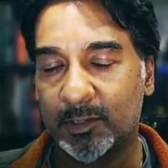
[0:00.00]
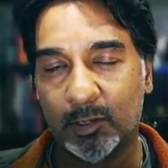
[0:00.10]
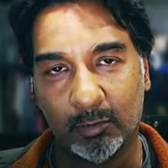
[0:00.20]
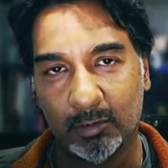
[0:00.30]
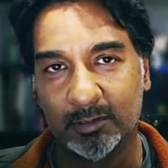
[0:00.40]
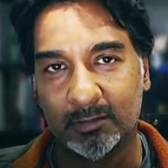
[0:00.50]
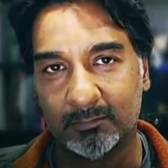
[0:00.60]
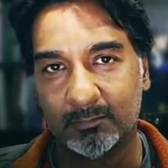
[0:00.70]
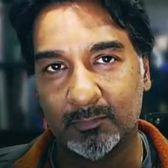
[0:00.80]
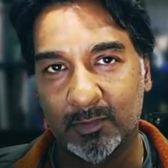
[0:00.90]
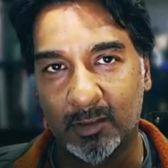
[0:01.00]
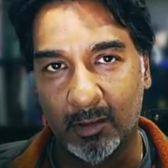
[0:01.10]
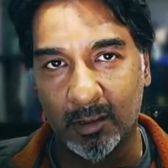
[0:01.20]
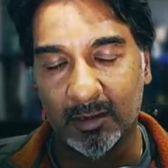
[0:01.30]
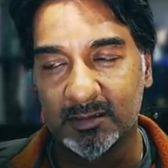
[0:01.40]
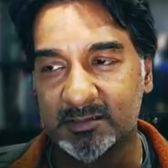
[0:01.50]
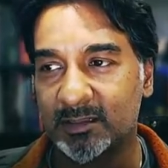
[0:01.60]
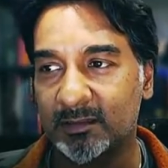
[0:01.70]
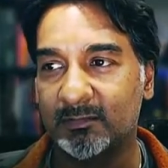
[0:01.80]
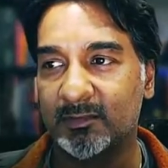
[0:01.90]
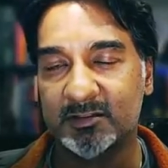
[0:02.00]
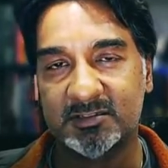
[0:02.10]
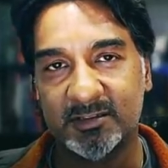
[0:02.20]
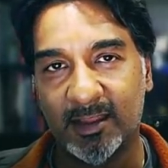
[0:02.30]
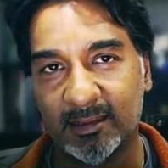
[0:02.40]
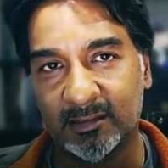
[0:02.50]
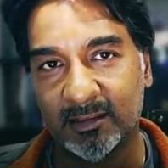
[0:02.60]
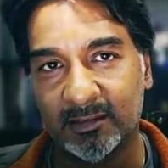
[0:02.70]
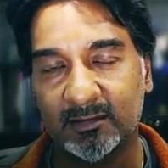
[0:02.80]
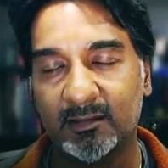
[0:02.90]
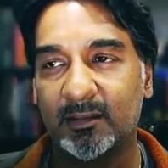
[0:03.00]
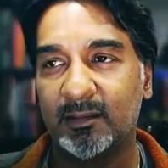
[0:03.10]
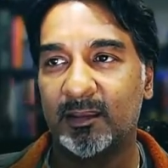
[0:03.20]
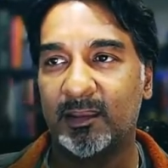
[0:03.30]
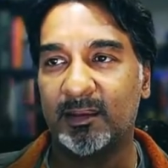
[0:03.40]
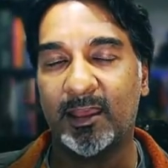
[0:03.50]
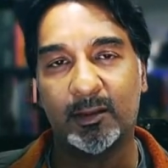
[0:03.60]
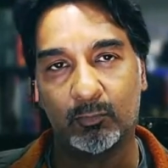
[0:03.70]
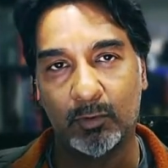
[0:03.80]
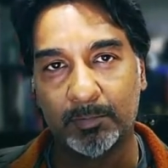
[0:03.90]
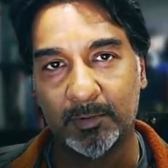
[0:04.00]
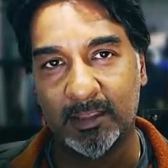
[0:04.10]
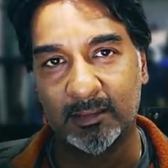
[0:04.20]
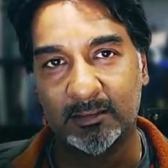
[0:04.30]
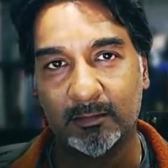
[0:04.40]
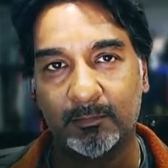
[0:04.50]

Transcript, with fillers: current cars and their styling and how to replicate them.